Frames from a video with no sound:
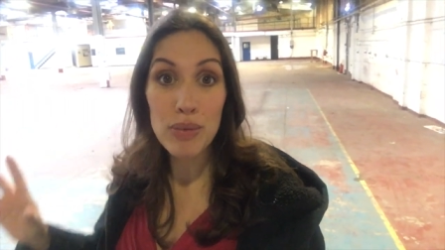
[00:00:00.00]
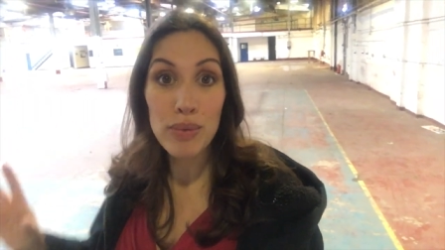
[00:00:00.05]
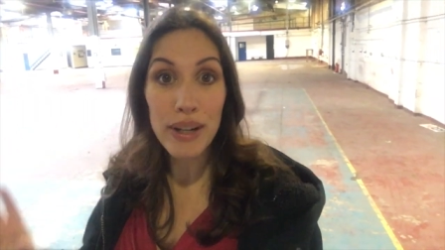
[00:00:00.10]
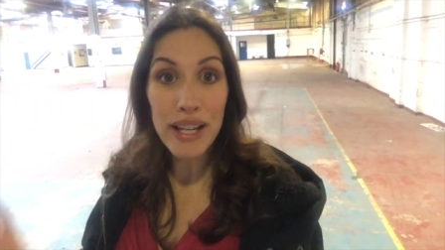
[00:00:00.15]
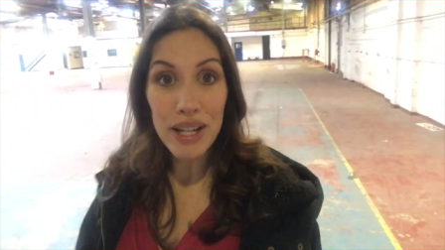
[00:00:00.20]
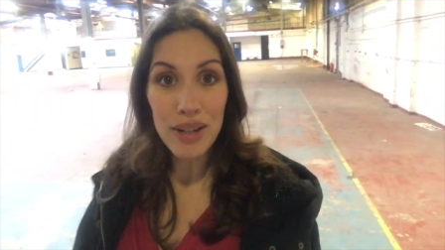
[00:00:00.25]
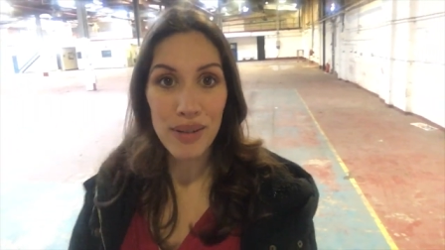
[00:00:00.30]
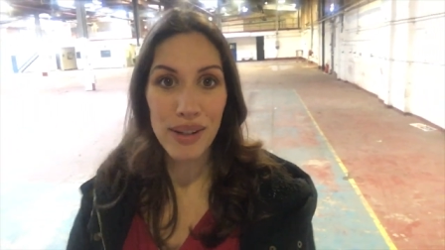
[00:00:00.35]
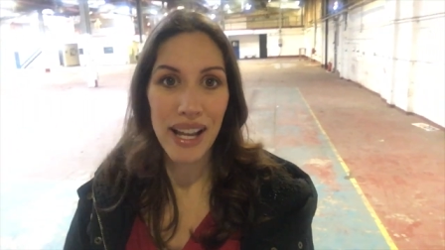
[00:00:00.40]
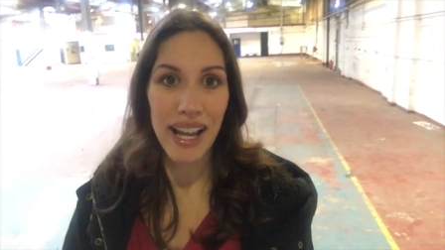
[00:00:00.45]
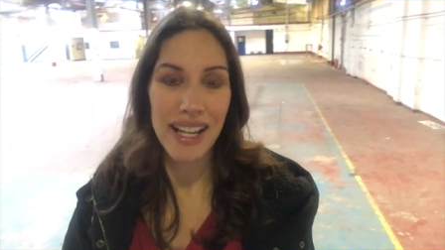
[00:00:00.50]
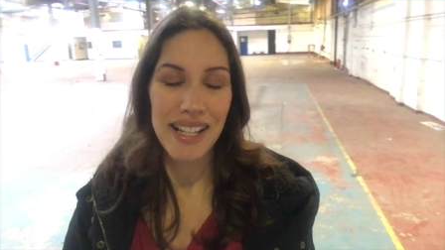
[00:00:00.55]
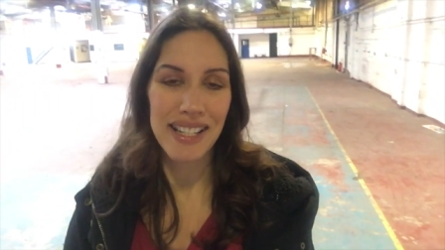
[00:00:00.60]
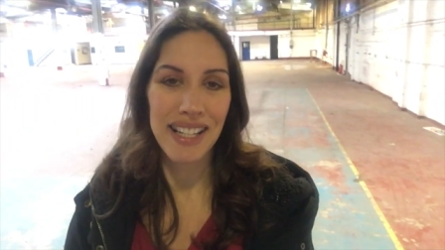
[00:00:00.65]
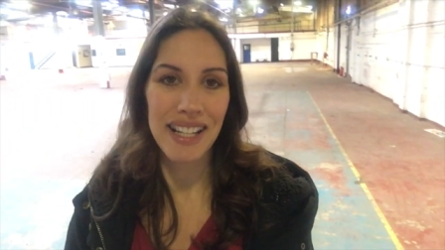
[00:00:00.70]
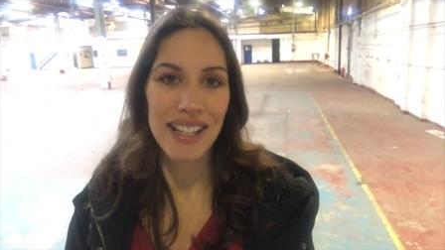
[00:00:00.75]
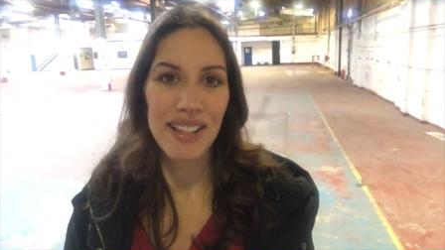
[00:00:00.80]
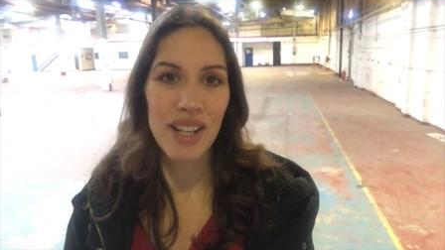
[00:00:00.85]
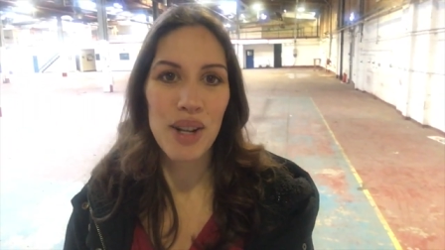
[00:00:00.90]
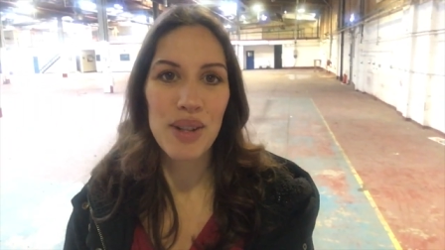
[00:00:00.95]

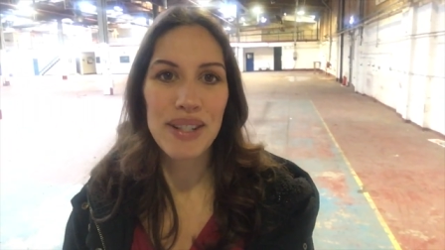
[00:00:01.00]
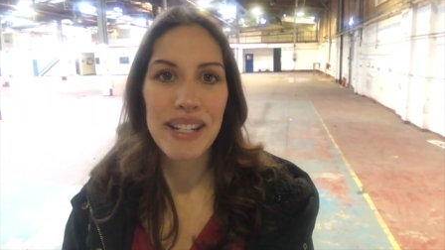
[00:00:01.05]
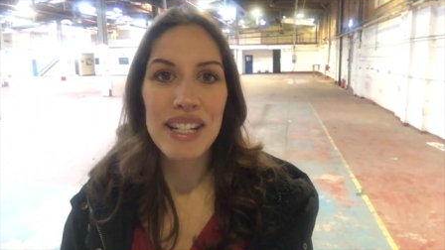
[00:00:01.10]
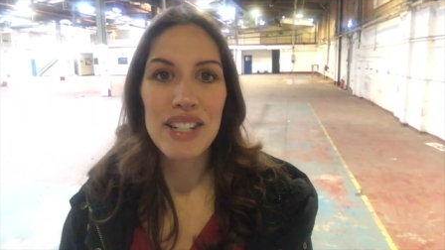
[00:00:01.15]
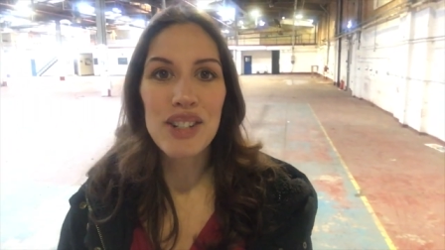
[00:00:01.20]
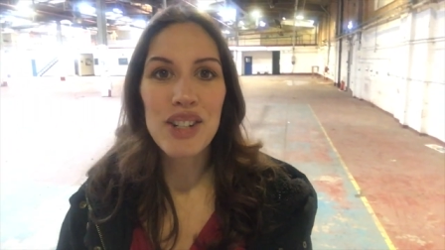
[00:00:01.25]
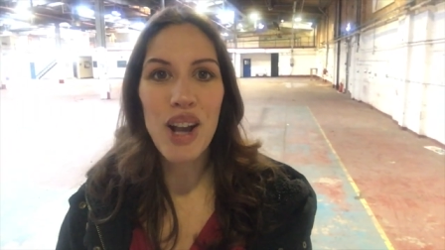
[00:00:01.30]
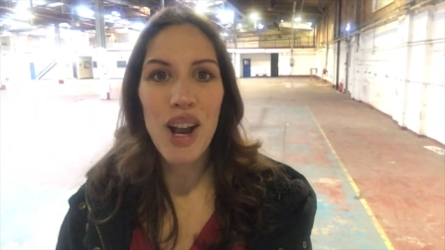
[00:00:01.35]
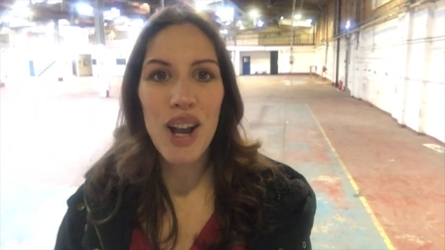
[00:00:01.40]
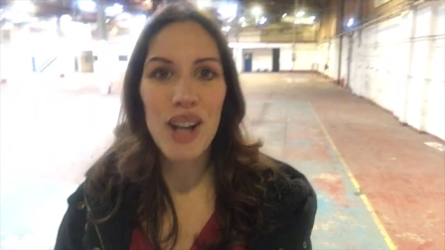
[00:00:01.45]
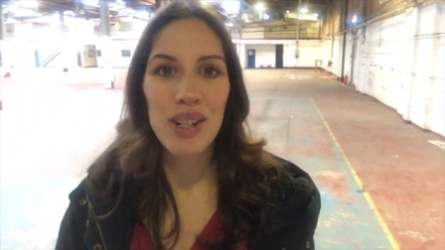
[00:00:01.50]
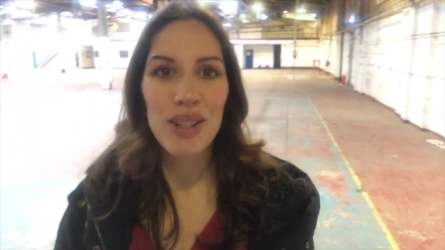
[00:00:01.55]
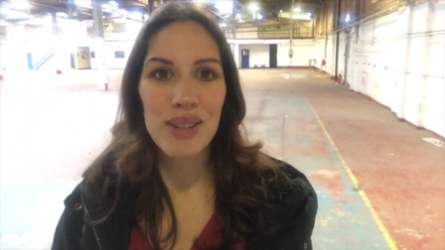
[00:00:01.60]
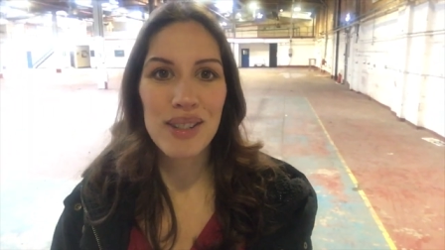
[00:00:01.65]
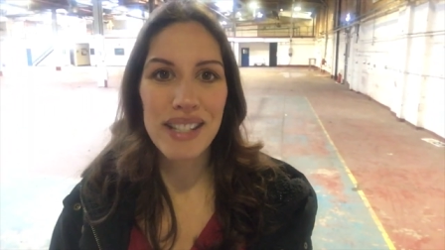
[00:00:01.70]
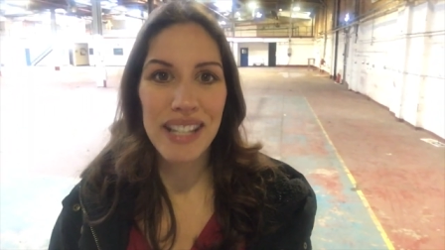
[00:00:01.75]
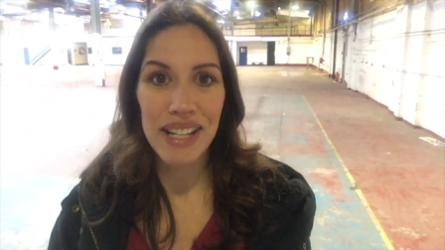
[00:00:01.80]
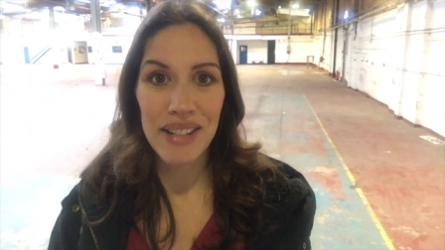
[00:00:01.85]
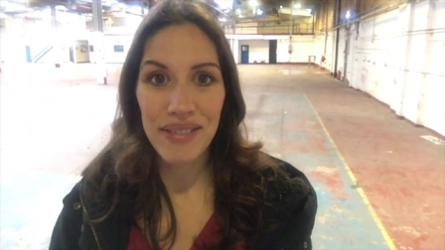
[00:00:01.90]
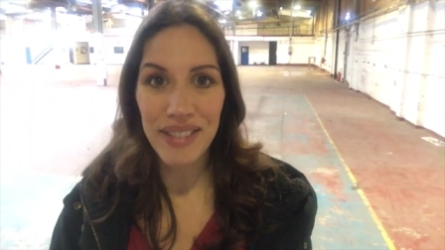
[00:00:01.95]
recreating those internal
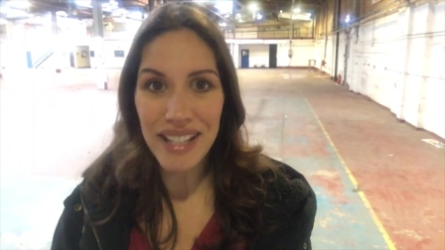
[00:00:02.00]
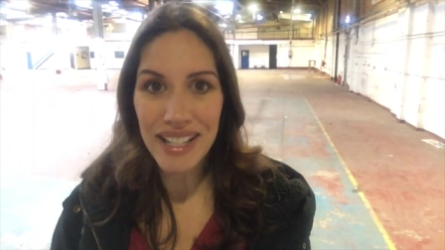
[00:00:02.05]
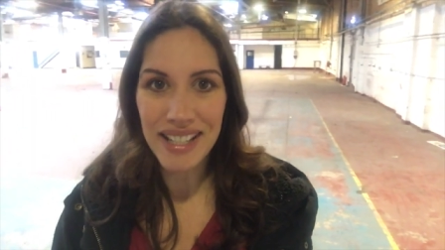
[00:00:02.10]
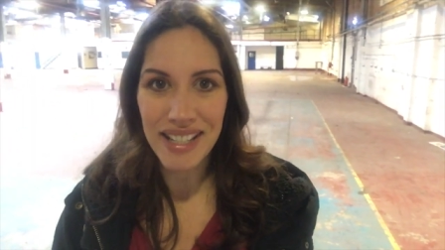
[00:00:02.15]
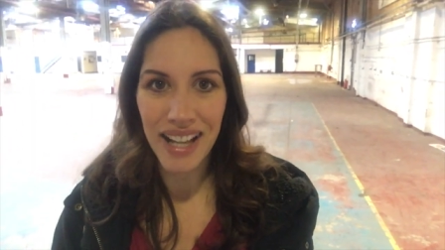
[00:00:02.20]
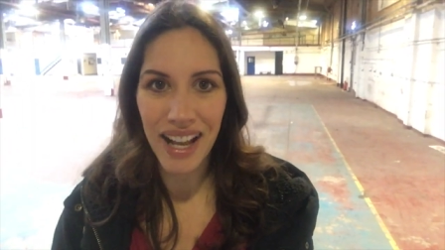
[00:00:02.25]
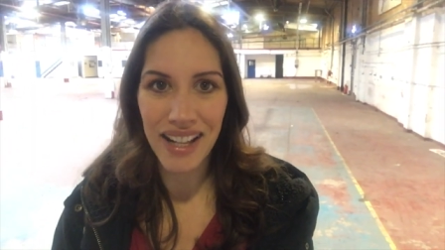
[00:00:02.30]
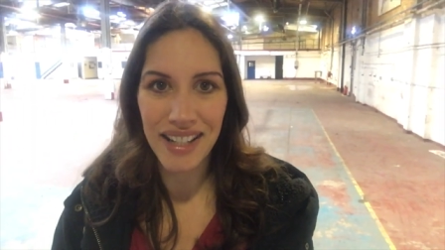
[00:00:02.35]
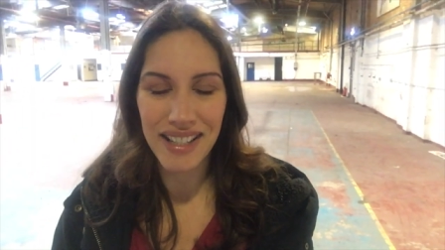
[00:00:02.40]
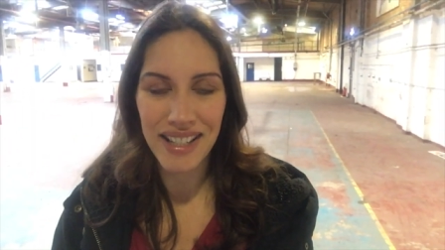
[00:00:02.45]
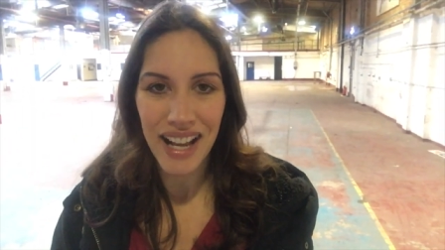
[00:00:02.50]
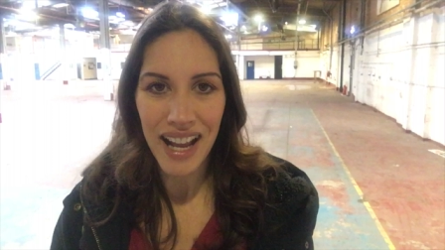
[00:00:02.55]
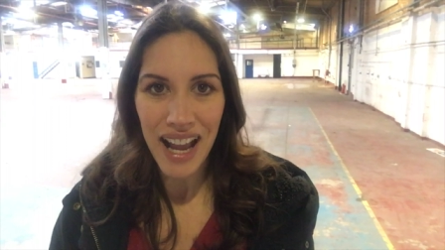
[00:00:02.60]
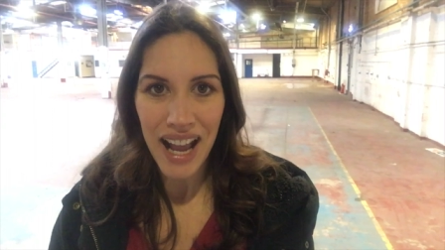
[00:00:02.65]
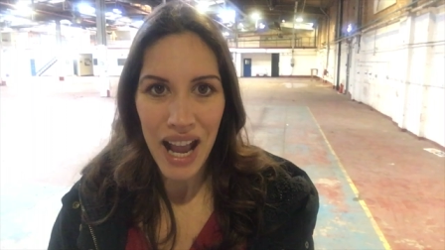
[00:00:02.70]
TV sets,